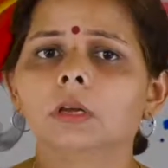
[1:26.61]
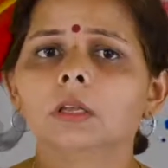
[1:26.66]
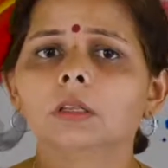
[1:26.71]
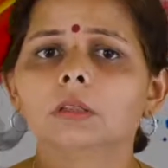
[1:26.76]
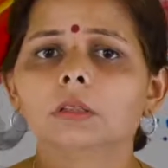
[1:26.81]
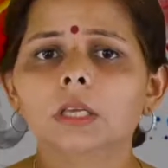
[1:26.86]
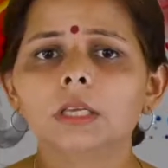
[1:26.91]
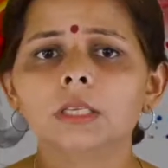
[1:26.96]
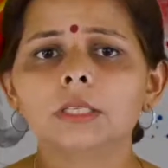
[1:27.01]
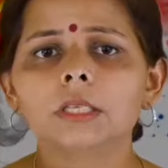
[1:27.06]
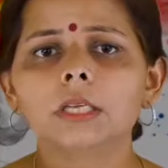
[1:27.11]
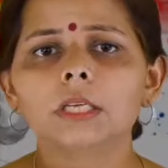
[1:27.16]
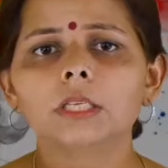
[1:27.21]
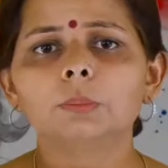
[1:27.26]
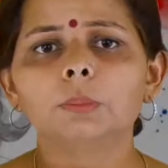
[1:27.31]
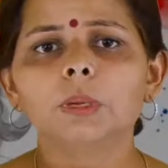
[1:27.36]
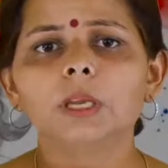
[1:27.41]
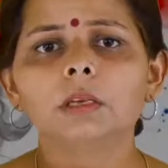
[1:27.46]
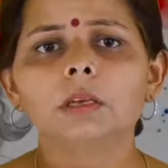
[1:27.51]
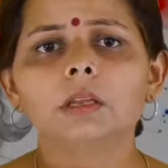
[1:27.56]
This has
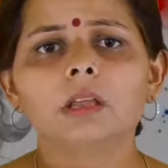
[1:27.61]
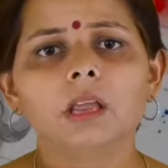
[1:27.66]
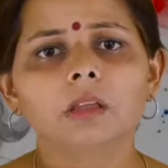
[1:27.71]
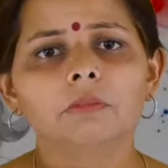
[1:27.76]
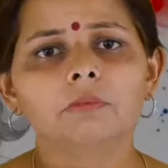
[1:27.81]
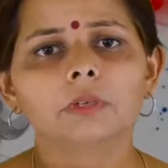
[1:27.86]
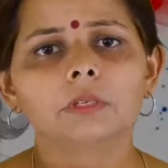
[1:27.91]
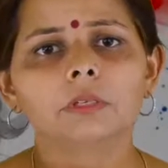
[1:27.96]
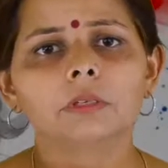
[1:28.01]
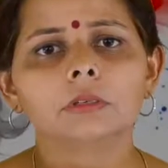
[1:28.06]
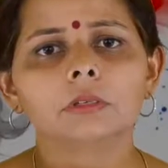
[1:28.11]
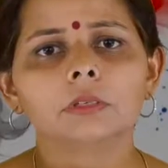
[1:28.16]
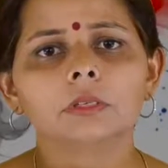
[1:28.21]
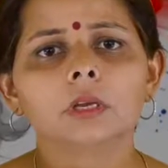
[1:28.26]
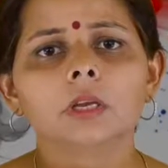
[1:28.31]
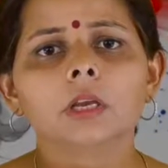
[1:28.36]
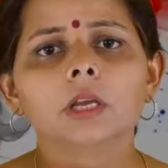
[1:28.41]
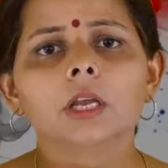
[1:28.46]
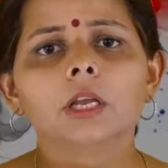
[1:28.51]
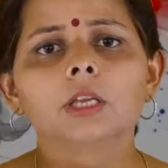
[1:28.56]
been evident
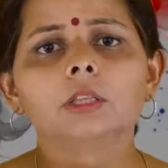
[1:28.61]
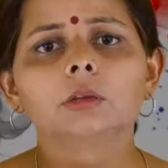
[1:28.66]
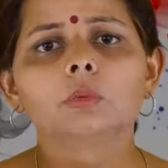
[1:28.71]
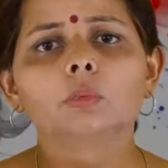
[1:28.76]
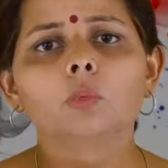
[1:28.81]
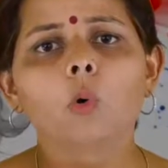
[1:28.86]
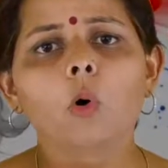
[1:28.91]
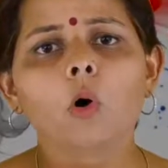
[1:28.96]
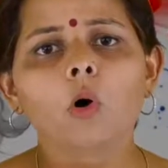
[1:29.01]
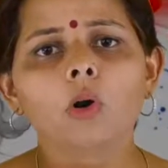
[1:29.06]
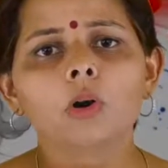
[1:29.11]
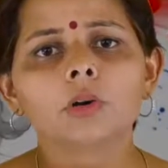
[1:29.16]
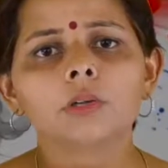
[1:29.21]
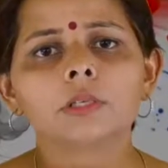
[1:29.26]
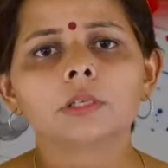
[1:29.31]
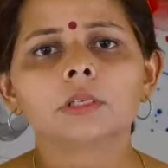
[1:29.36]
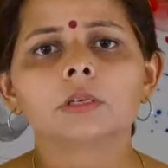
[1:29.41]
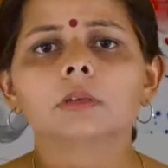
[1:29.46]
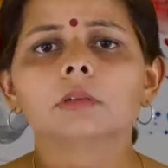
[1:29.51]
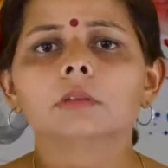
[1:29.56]
in the
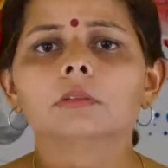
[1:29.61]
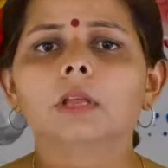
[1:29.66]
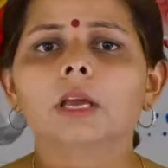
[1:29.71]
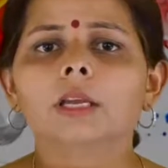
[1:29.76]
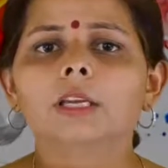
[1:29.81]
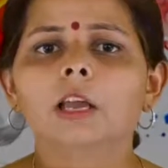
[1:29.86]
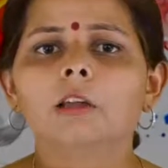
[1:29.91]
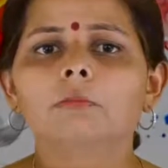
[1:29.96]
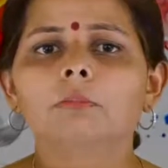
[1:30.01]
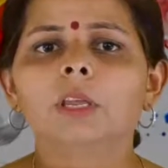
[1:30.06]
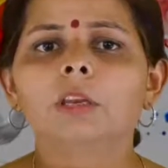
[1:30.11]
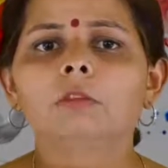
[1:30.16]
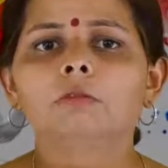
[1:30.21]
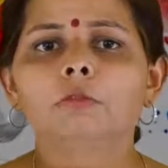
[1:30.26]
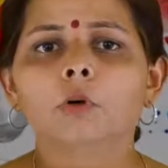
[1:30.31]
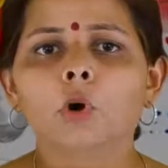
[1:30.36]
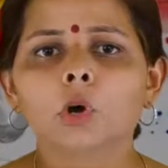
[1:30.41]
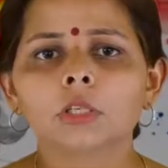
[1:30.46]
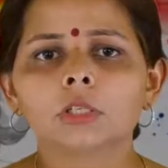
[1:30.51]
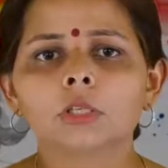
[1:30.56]
wars that have been
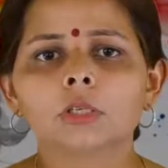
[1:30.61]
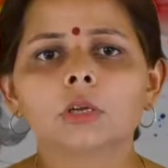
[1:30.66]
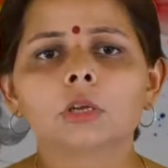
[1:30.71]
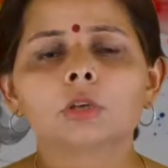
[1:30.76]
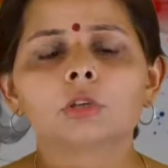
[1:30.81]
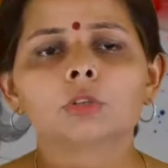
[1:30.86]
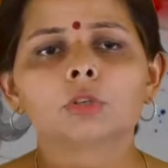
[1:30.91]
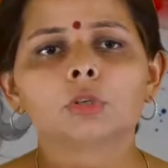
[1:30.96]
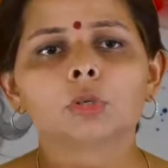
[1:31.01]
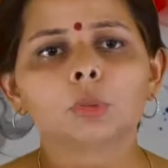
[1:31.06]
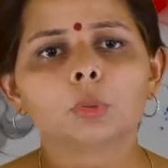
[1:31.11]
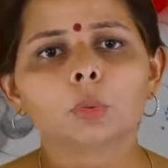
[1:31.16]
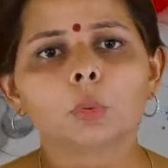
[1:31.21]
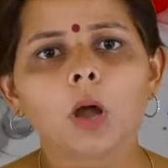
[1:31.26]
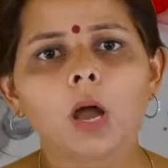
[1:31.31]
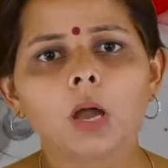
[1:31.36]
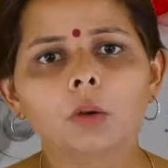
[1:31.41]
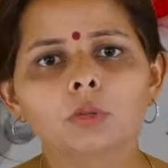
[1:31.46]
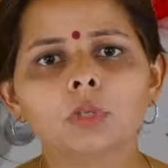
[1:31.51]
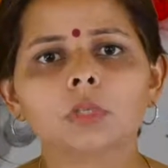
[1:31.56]
fought
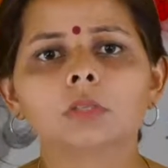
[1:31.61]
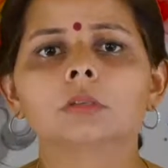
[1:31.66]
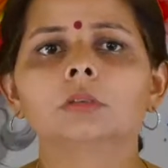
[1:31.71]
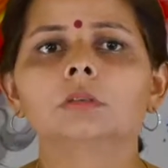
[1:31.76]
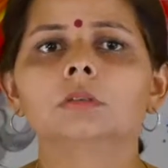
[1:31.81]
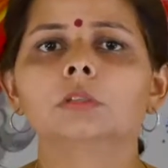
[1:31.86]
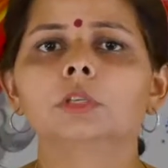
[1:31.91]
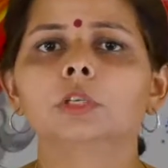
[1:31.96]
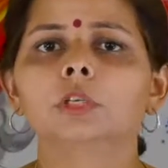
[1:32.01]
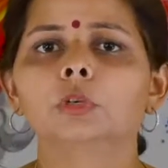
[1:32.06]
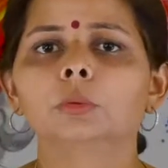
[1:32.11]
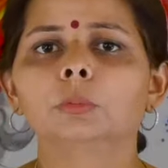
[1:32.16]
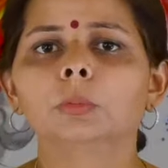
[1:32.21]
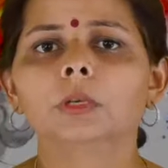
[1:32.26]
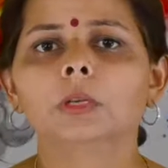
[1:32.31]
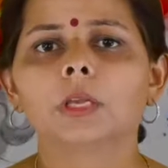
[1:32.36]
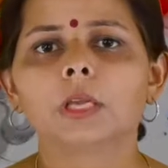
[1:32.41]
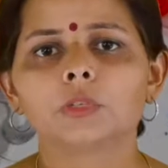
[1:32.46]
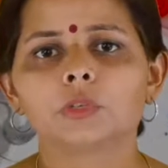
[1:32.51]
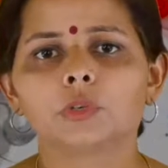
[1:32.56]
throughout the
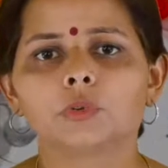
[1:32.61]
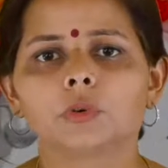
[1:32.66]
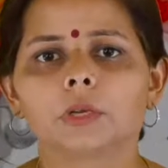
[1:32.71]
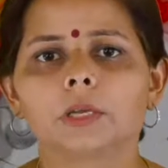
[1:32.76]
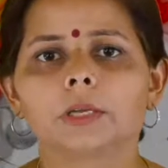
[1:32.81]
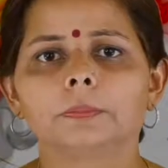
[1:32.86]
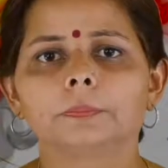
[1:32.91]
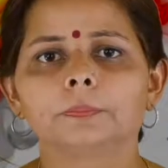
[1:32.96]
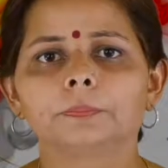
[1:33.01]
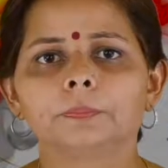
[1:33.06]
human history.